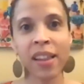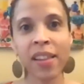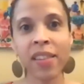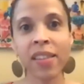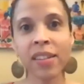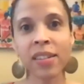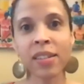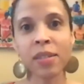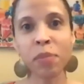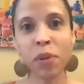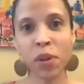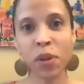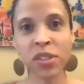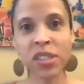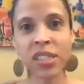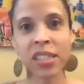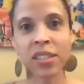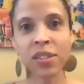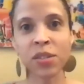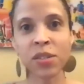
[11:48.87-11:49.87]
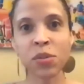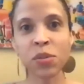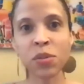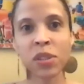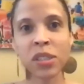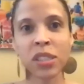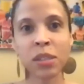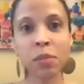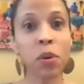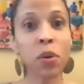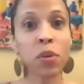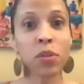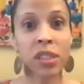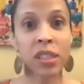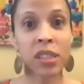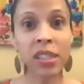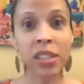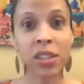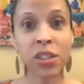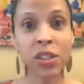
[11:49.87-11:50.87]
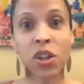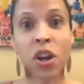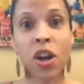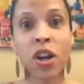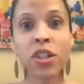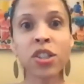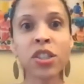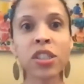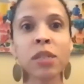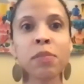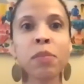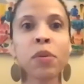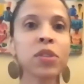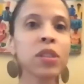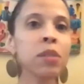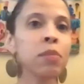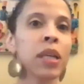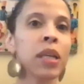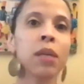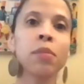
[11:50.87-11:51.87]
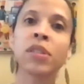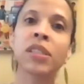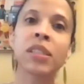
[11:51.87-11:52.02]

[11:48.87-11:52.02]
The person who is supposedly in charge and supposed to be able